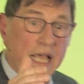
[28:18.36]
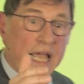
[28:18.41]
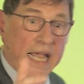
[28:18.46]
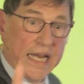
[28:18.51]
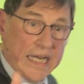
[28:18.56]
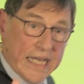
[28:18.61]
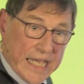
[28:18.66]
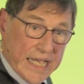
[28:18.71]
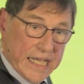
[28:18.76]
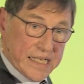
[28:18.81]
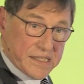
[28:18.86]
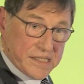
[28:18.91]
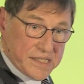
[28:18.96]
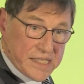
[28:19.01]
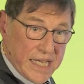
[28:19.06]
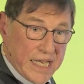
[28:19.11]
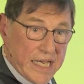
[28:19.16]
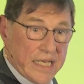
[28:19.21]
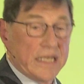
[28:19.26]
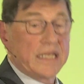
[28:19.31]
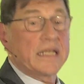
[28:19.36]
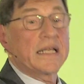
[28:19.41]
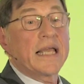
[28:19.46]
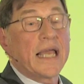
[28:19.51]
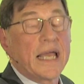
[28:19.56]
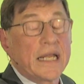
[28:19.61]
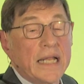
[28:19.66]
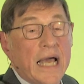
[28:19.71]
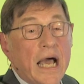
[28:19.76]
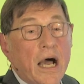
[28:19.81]
and saying,
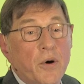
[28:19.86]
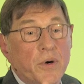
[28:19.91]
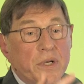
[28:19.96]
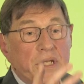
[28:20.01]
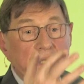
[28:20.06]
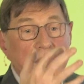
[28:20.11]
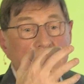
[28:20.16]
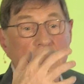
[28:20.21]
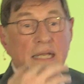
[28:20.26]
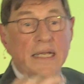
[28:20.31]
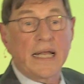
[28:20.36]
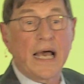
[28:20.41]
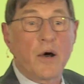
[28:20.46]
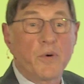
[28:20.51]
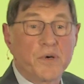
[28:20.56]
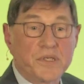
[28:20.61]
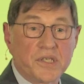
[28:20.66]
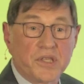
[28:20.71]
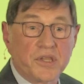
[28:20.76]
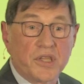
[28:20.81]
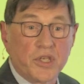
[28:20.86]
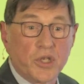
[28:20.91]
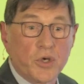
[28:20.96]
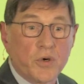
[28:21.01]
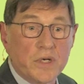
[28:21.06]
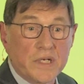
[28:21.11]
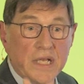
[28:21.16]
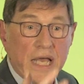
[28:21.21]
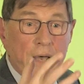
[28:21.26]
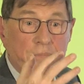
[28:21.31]
and how is it that you're
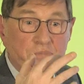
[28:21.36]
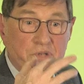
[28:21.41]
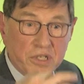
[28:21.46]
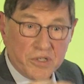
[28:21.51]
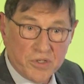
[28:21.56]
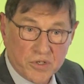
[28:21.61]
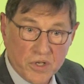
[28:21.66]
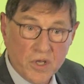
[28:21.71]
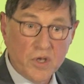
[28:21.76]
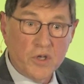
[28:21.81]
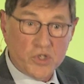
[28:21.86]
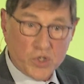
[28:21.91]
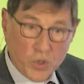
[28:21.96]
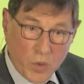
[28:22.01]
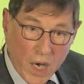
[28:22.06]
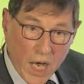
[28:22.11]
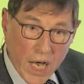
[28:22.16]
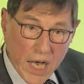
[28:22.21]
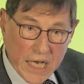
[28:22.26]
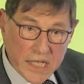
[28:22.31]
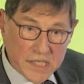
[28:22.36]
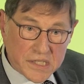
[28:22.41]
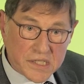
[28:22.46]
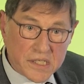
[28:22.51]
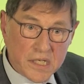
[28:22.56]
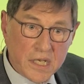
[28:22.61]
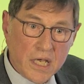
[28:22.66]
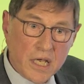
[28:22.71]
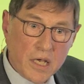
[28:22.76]
adapting to us,